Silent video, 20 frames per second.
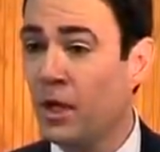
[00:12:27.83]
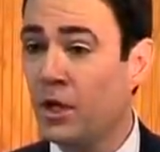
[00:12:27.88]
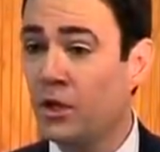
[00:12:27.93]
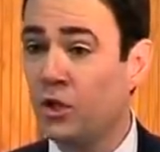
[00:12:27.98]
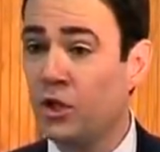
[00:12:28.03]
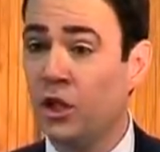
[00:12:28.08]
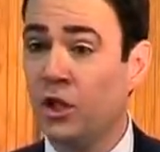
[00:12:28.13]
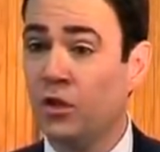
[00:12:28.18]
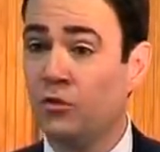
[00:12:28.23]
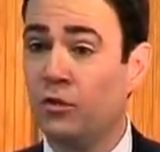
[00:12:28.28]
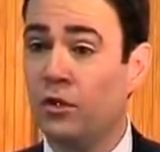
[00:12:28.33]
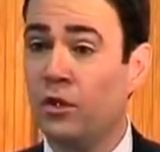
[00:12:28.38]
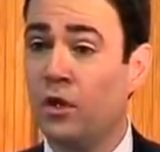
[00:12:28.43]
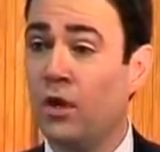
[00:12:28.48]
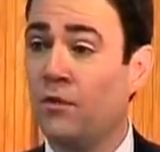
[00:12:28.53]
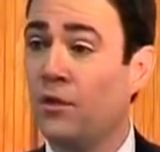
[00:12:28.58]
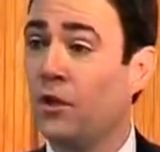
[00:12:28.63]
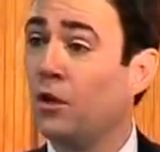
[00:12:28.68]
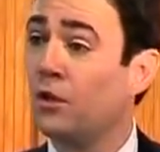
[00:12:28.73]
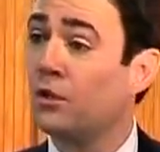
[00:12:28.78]
Children
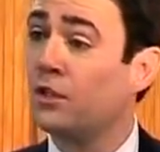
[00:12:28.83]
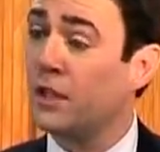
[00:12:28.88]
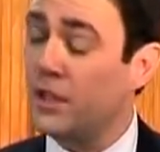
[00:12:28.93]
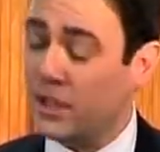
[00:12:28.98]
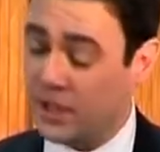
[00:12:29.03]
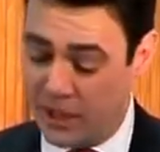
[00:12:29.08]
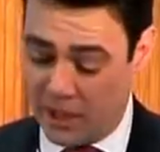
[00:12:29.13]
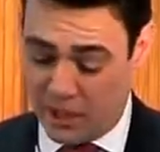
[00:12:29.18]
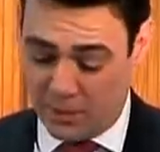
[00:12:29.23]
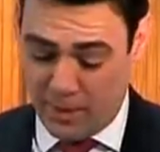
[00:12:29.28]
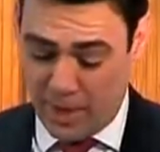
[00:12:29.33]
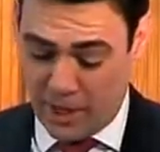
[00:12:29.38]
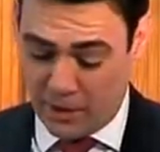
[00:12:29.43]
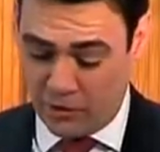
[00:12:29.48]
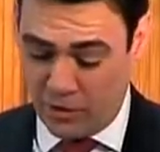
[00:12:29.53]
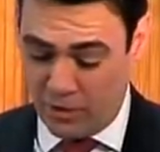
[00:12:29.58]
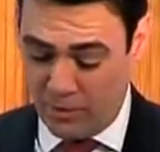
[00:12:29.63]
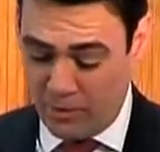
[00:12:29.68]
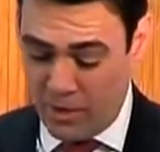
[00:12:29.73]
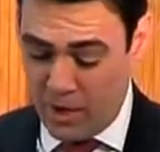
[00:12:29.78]
on the autistic
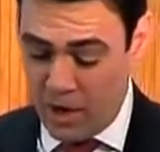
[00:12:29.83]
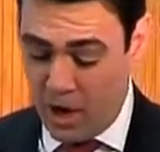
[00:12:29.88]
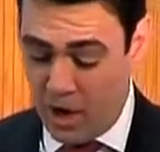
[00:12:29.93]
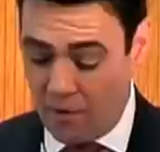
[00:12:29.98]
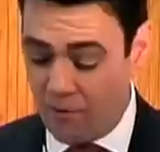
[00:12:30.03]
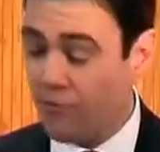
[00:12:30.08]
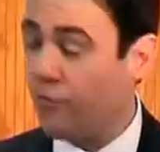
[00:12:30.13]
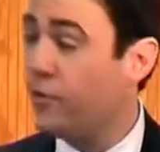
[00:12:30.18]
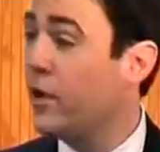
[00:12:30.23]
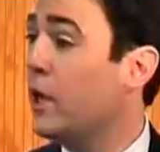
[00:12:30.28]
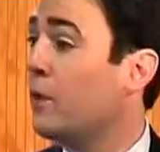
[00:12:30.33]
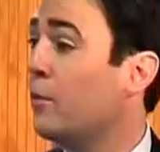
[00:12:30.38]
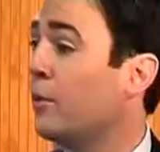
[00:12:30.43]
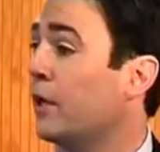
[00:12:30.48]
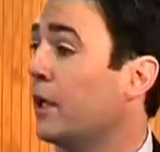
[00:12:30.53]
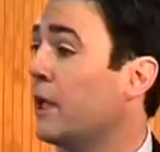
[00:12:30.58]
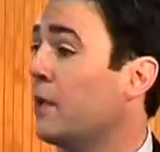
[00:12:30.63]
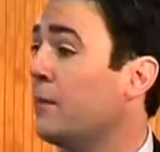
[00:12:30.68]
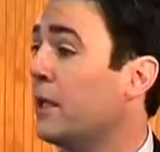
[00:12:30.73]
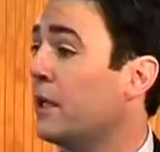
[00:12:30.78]
spectrum are
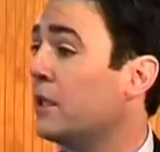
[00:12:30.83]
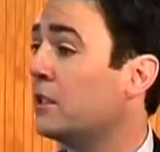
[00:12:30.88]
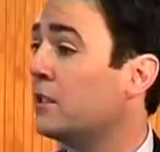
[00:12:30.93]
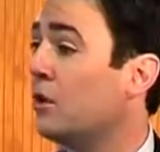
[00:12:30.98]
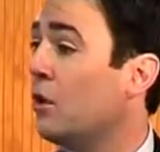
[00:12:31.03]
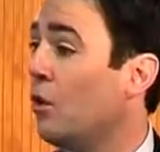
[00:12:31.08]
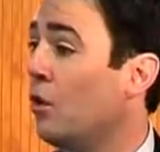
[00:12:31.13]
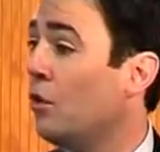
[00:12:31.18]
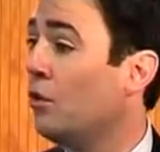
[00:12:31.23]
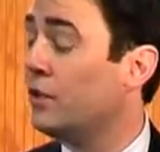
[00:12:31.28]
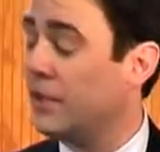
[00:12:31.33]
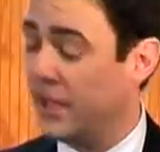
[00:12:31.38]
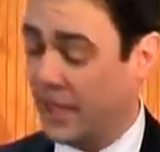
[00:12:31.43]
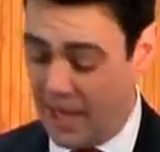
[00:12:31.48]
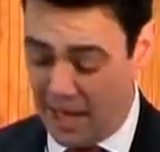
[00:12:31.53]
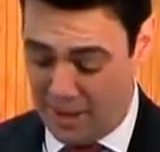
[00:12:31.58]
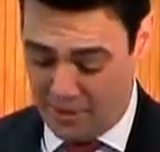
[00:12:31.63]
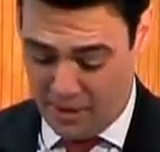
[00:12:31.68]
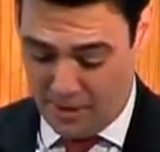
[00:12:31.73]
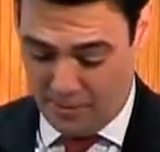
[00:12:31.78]
frequently missed
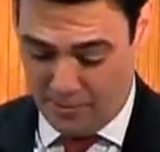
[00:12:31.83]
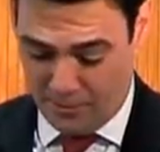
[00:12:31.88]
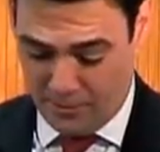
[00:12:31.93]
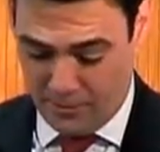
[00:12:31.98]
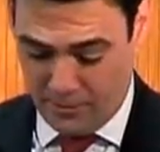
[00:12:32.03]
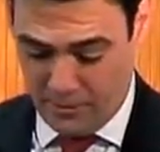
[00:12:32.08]
altogether.